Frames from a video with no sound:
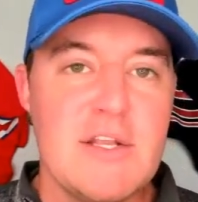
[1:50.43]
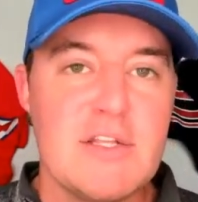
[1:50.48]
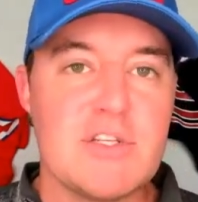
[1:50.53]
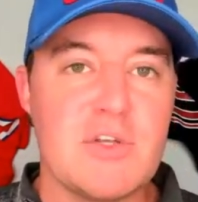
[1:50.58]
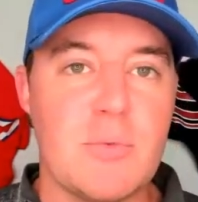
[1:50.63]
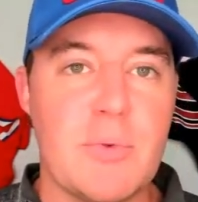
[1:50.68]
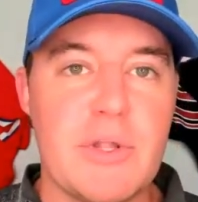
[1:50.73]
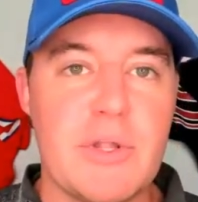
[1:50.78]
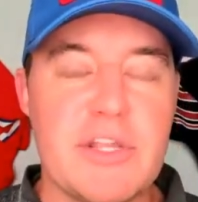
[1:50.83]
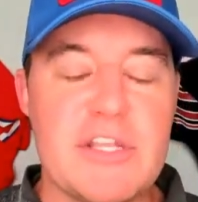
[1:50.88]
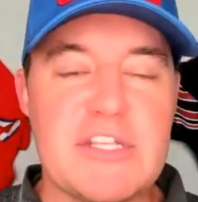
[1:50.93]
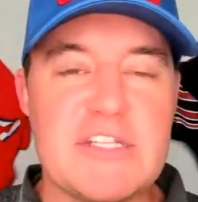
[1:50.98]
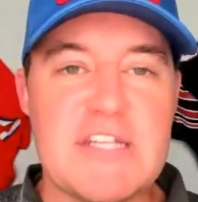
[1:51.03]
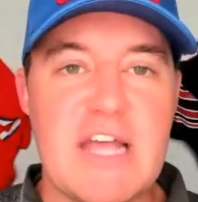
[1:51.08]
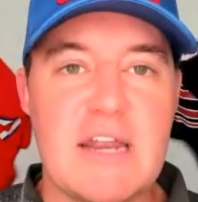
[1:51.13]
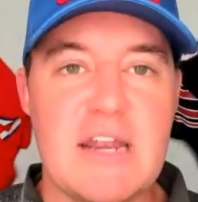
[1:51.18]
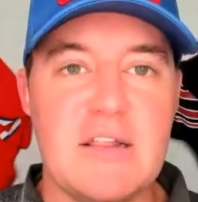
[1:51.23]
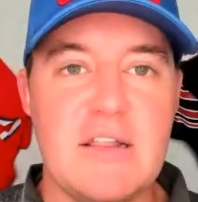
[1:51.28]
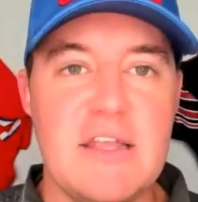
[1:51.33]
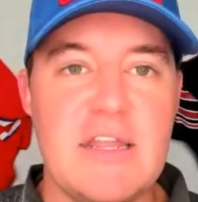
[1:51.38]
to really
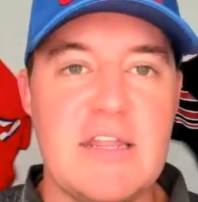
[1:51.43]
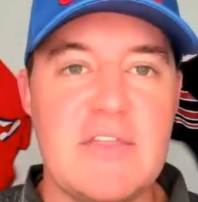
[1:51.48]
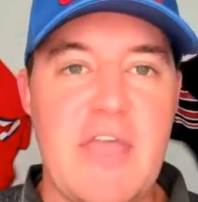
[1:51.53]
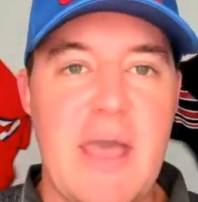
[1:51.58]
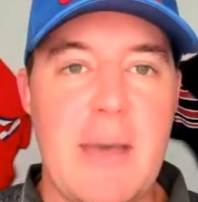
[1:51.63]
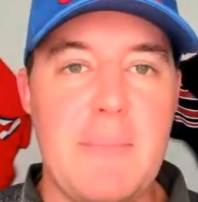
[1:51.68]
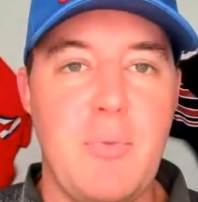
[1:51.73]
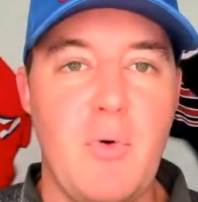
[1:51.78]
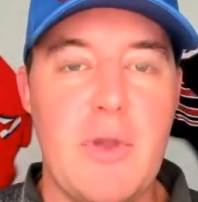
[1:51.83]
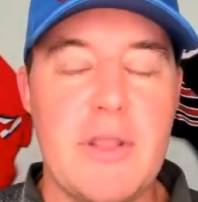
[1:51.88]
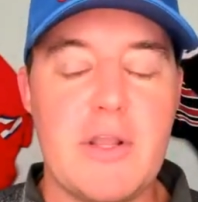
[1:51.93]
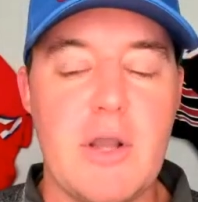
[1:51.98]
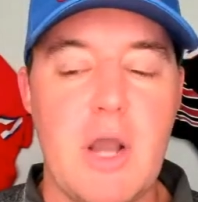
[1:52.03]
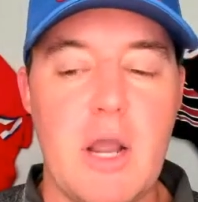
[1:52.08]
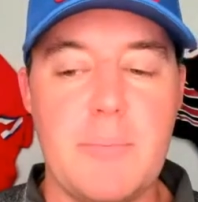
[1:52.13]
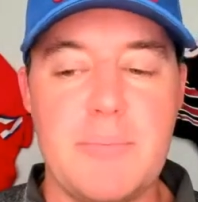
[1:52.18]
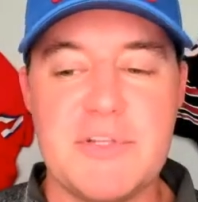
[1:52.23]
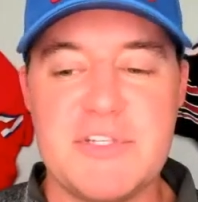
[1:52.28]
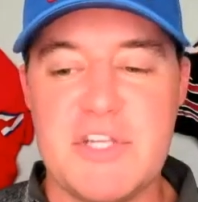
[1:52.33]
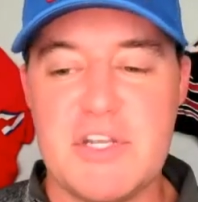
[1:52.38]
settle in at that point
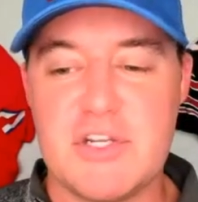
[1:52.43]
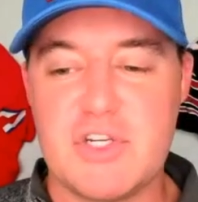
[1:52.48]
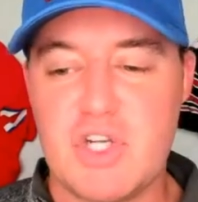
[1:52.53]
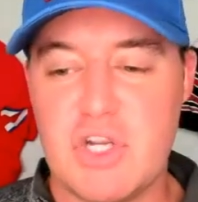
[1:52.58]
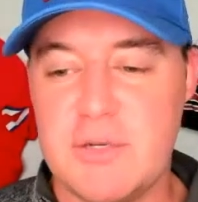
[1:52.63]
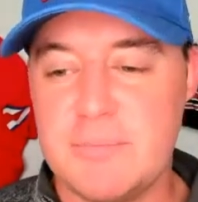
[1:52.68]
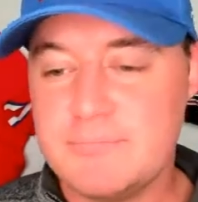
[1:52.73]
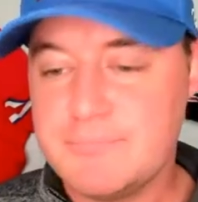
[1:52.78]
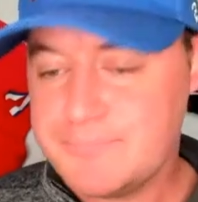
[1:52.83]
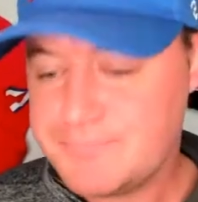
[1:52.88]
guard position.